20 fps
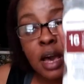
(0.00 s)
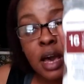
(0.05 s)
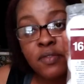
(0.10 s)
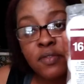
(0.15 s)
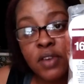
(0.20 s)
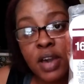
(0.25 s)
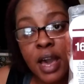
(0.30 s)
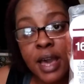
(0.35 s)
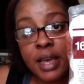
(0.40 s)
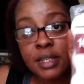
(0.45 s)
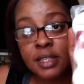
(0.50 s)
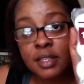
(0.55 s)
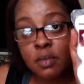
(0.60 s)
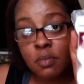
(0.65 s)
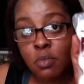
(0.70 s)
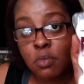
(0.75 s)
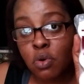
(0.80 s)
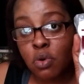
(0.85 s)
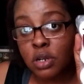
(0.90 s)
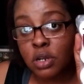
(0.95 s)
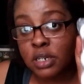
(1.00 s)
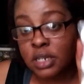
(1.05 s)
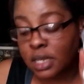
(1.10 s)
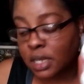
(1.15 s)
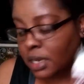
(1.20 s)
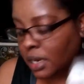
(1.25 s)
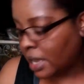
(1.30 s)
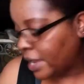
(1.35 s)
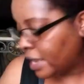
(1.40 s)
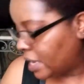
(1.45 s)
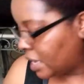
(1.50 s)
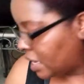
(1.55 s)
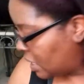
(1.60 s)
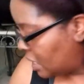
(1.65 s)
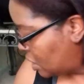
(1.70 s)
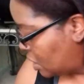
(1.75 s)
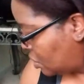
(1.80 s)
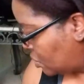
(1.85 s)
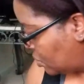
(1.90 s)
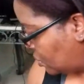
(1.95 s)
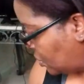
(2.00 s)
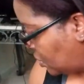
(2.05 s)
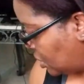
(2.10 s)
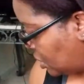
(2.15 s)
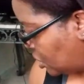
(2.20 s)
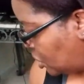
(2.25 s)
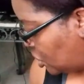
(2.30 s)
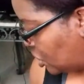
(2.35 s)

I've got some more tea light candles